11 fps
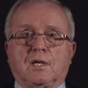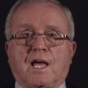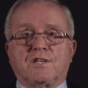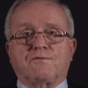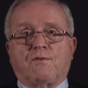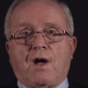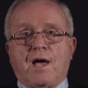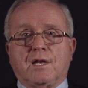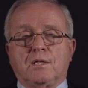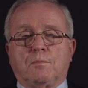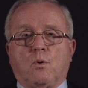Last
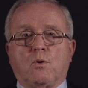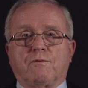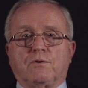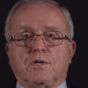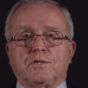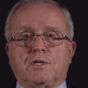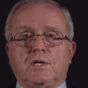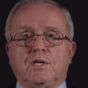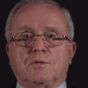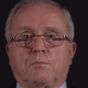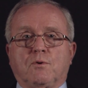Friday, the Board of
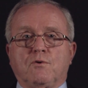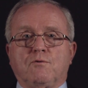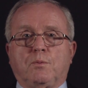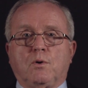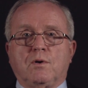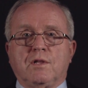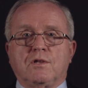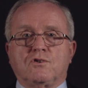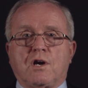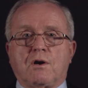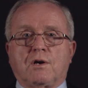Trustees approved pulling
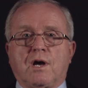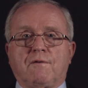the shared